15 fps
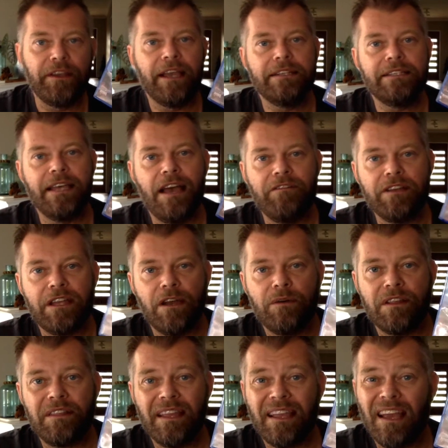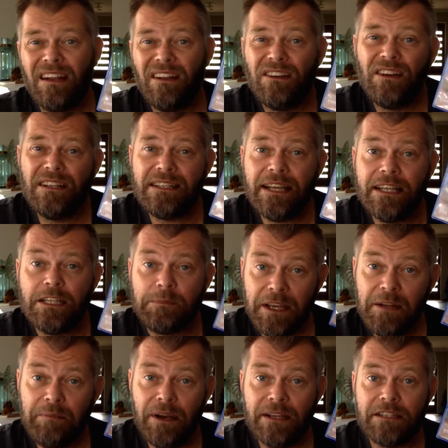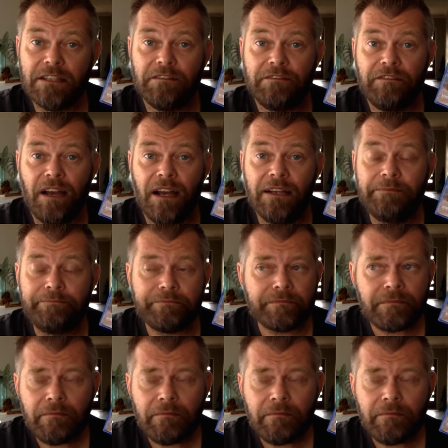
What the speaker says: You get to have a go on a thing, and I got to say, speeder bikes are fun.